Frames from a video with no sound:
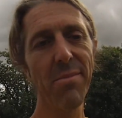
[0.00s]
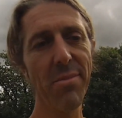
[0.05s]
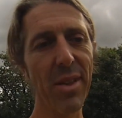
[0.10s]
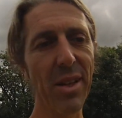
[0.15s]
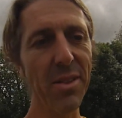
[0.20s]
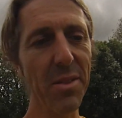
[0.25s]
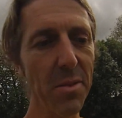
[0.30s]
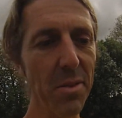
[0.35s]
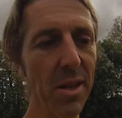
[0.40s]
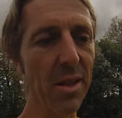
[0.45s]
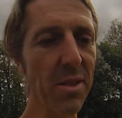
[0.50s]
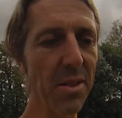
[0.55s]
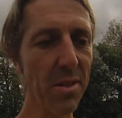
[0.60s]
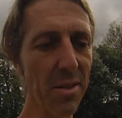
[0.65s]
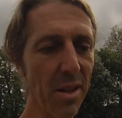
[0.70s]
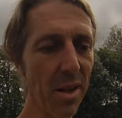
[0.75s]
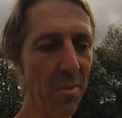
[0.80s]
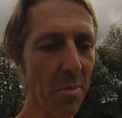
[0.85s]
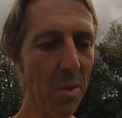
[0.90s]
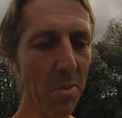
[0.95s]
That's that's
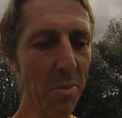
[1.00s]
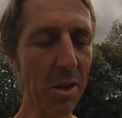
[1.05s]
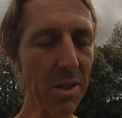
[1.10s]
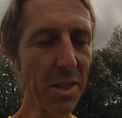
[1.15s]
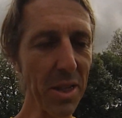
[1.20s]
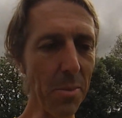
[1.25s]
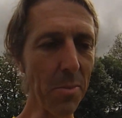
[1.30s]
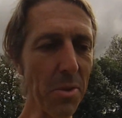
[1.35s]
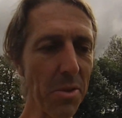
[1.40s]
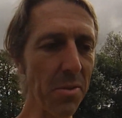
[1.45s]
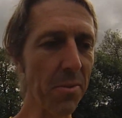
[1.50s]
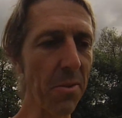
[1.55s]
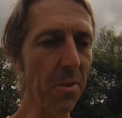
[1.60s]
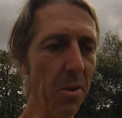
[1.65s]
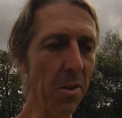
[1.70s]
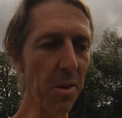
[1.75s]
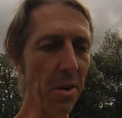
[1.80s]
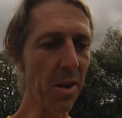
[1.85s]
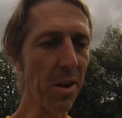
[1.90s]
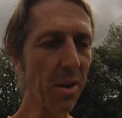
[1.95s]
that'd be my tips
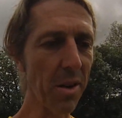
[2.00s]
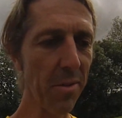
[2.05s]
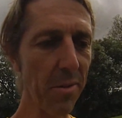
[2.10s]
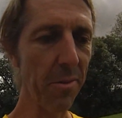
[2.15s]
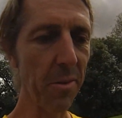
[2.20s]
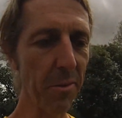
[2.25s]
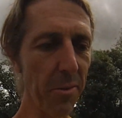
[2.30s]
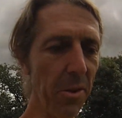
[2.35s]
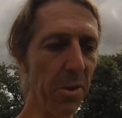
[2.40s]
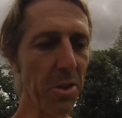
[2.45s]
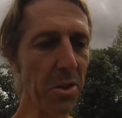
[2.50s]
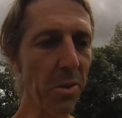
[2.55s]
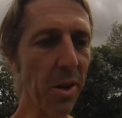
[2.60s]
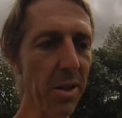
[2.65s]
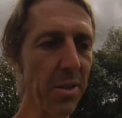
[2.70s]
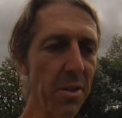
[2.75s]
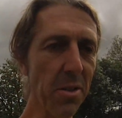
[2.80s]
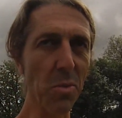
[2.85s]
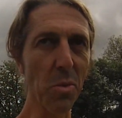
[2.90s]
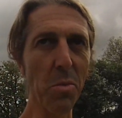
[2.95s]
for uh, for future
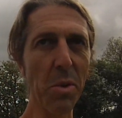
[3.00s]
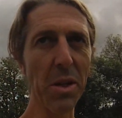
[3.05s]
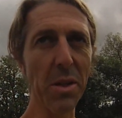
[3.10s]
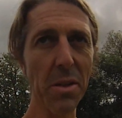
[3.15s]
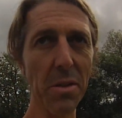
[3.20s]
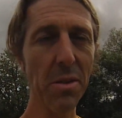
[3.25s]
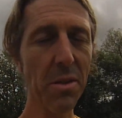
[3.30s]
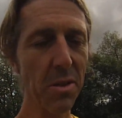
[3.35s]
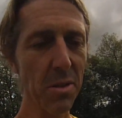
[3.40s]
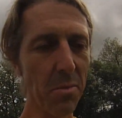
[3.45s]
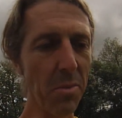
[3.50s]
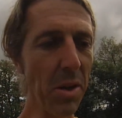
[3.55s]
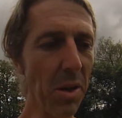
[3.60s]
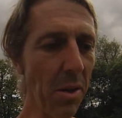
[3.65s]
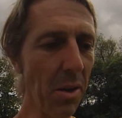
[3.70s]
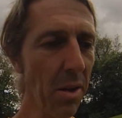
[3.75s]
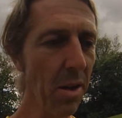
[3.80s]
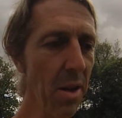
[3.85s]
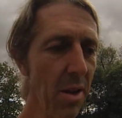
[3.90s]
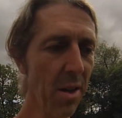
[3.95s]
races. Would be to, to
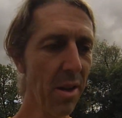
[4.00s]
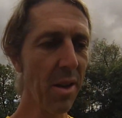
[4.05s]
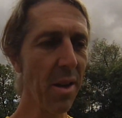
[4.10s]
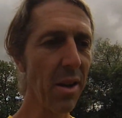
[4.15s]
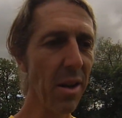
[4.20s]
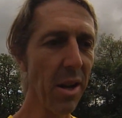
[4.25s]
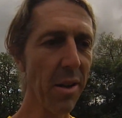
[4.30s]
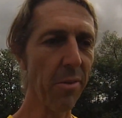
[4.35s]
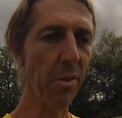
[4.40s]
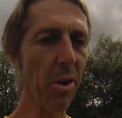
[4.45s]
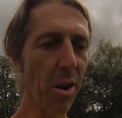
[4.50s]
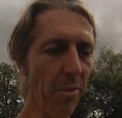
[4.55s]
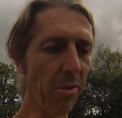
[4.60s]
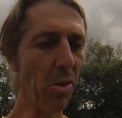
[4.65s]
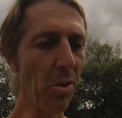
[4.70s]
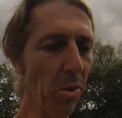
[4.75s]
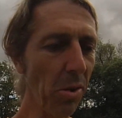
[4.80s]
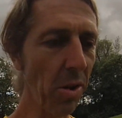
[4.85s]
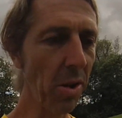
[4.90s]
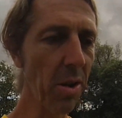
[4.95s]
be never
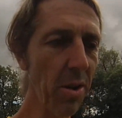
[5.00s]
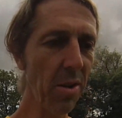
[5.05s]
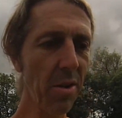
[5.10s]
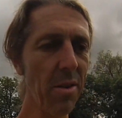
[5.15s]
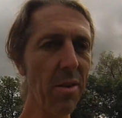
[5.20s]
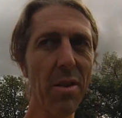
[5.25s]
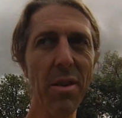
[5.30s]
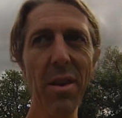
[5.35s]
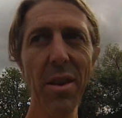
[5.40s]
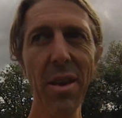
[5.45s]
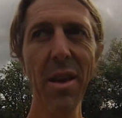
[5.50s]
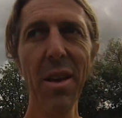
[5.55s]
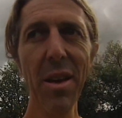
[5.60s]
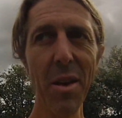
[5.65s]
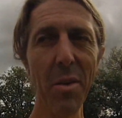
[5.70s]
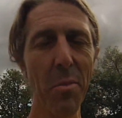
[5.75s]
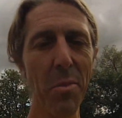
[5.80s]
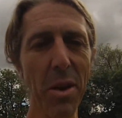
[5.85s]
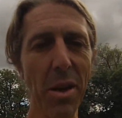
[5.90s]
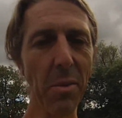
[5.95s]
overlook
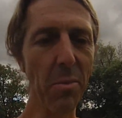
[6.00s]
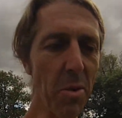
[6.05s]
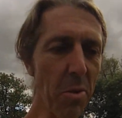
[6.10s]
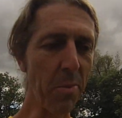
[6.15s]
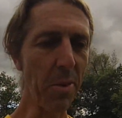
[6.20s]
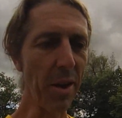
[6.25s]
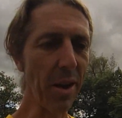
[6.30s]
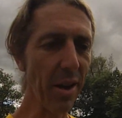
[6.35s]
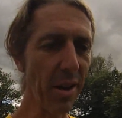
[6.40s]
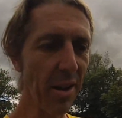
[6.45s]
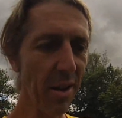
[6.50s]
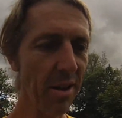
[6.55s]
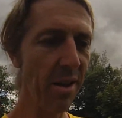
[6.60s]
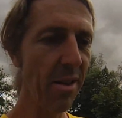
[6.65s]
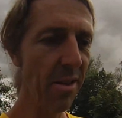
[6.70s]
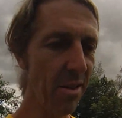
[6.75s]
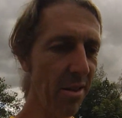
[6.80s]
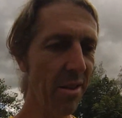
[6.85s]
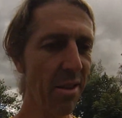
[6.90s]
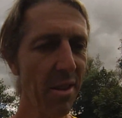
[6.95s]
being prepared.
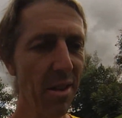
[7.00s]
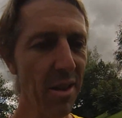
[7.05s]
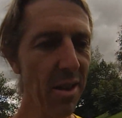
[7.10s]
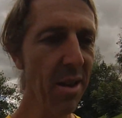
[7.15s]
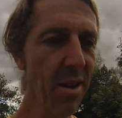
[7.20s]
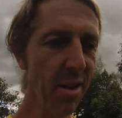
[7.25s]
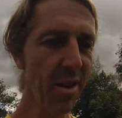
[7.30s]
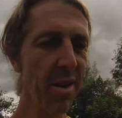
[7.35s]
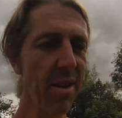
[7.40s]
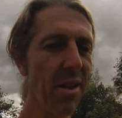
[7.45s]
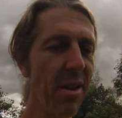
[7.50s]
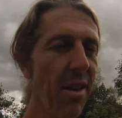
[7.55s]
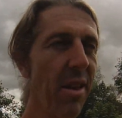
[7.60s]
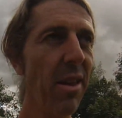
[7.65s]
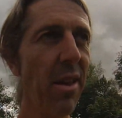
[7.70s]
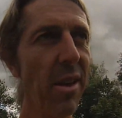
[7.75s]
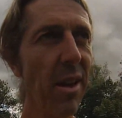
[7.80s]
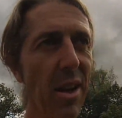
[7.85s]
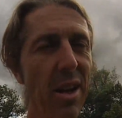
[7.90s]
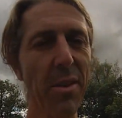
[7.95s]

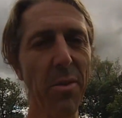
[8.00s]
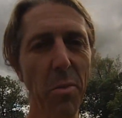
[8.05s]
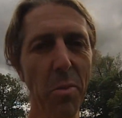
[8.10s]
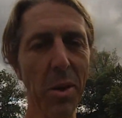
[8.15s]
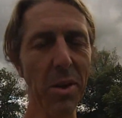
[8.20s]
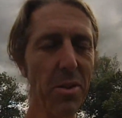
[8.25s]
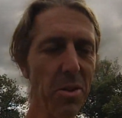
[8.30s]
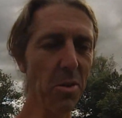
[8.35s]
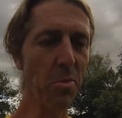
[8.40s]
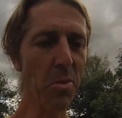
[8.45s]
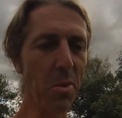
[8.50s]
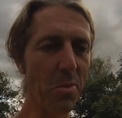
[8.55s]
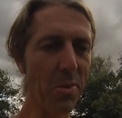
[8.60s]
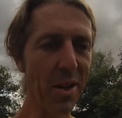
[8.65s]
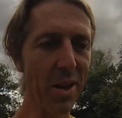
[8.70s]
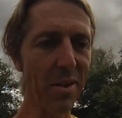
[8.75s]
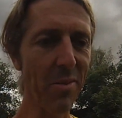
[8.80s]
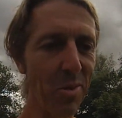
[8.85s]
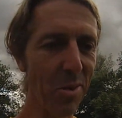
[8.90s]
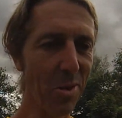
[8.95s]
You can never be too
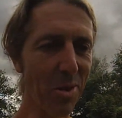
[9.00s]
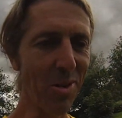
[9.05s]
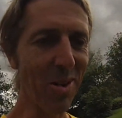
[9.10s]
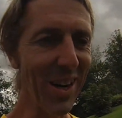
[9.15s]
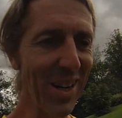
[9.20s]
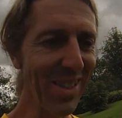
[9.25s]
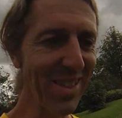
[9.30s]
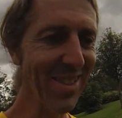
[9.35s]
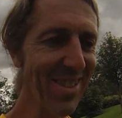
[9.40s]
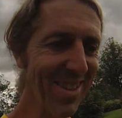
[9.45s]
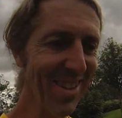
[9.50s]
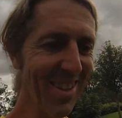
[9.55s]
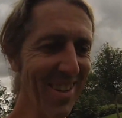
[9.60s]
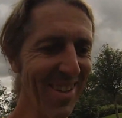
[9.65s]
prepared for a race.